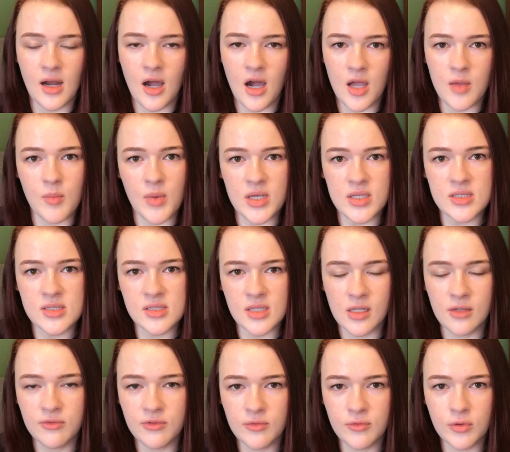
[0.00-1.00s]
I
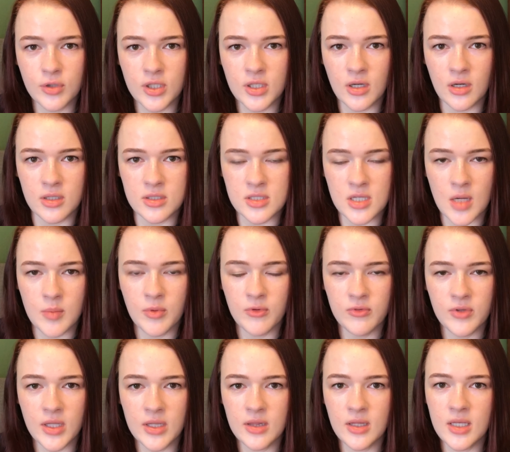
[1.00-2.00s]
myself avoid on top of
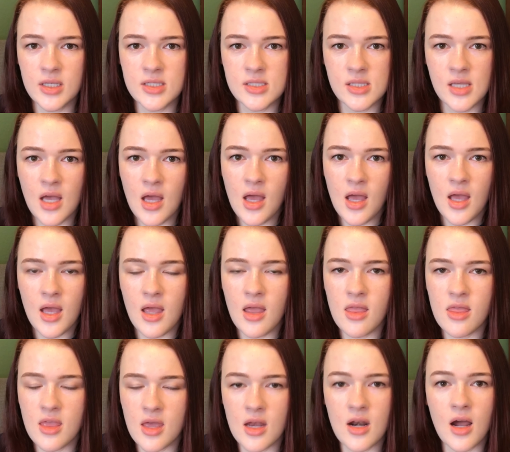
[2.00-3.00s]
that list
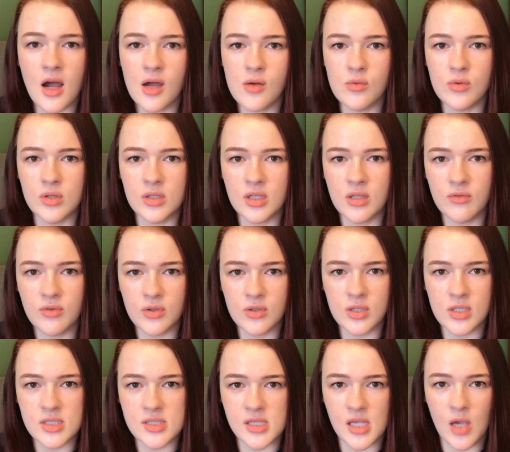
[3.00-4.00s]
and then I will give you
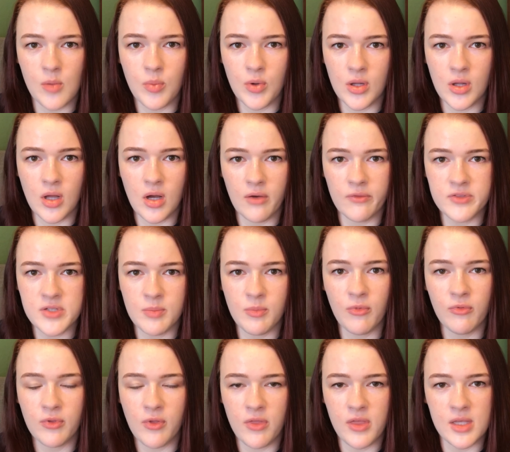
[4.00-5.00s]
an example of some
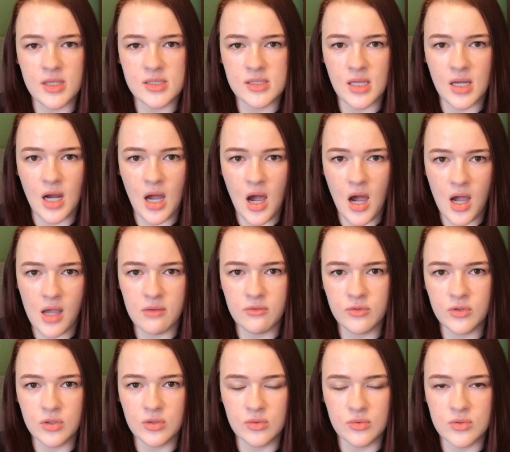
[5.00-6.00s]
of the things that I've
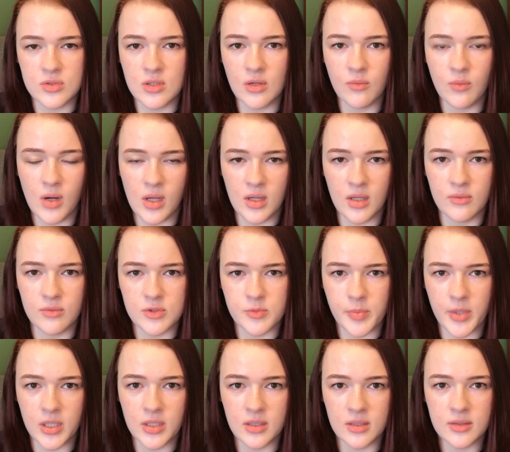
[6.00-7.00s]
used while I was
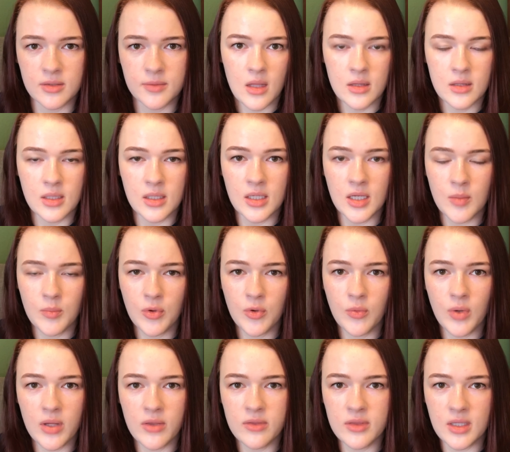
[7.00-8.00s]
pregnant. The number
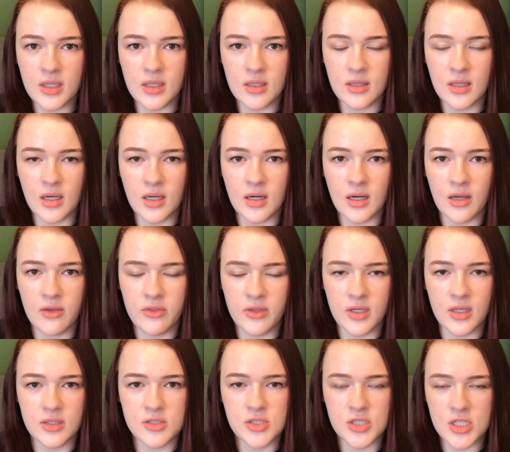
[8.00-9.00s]
one thing that I
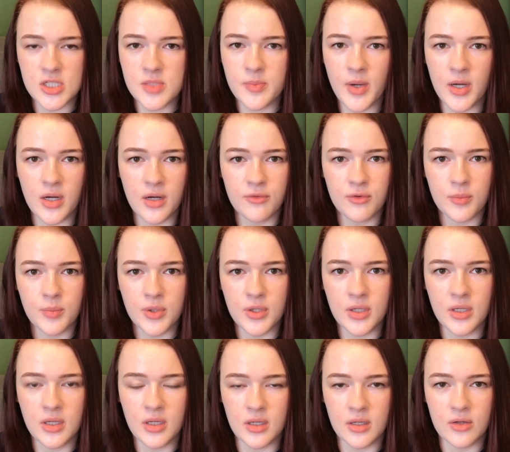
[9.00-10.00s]
think just about
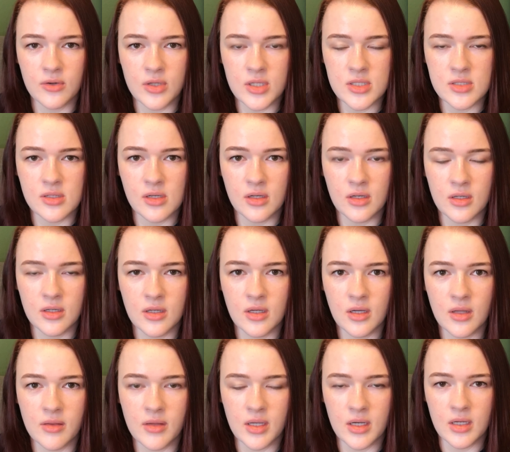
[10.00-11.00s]
everybody agrees on
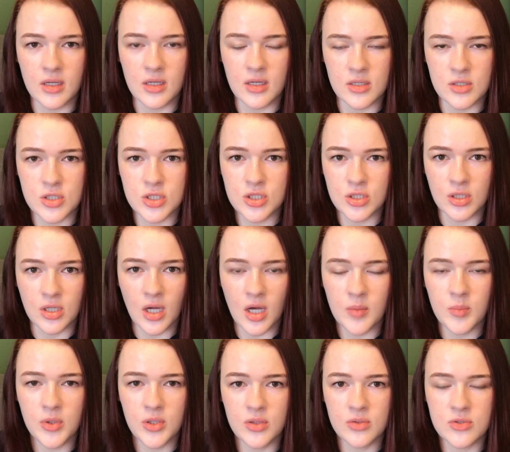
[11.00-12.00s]
that it should
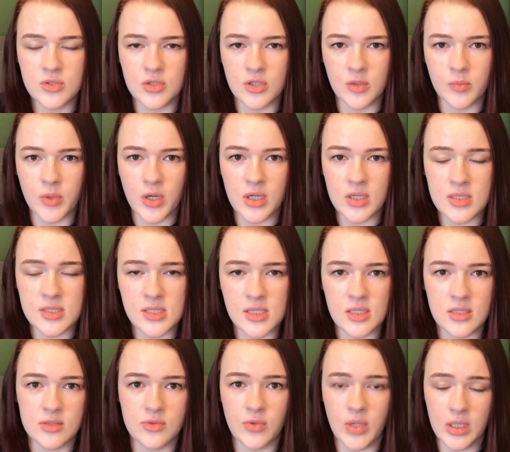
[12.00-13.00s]
not be used during pregnancy
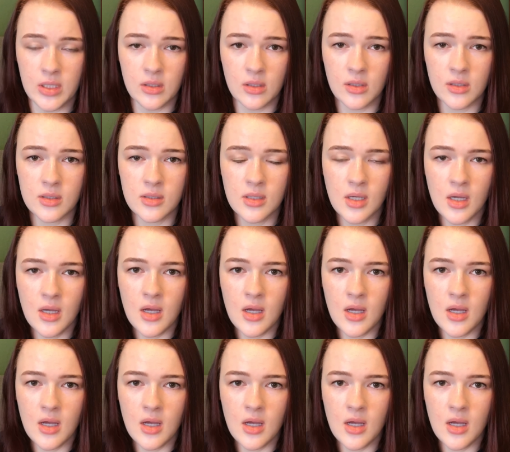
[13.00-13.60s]
is retinol.